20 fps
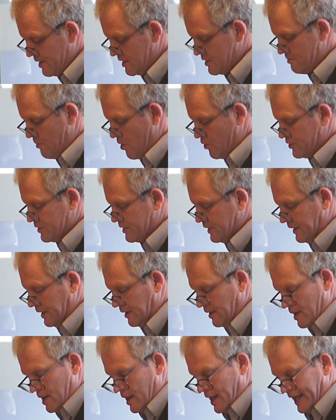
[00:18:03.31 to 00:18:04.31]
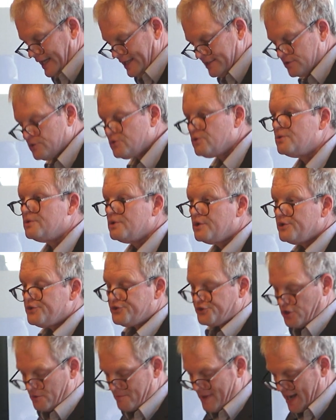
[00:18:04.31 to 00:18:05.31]
is mostly linked to
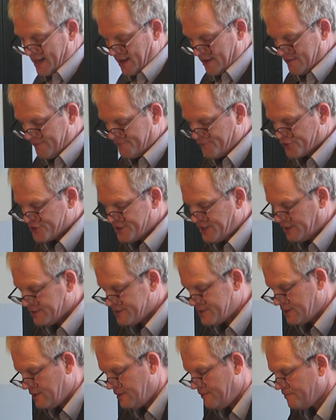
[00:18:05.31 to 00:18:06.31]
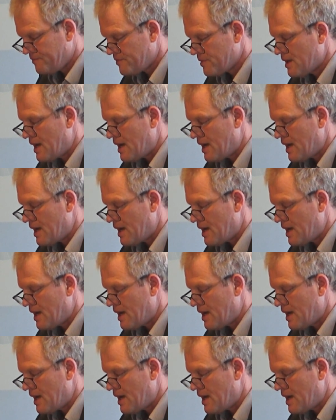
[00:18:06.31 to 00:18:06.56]
Germanic fertility,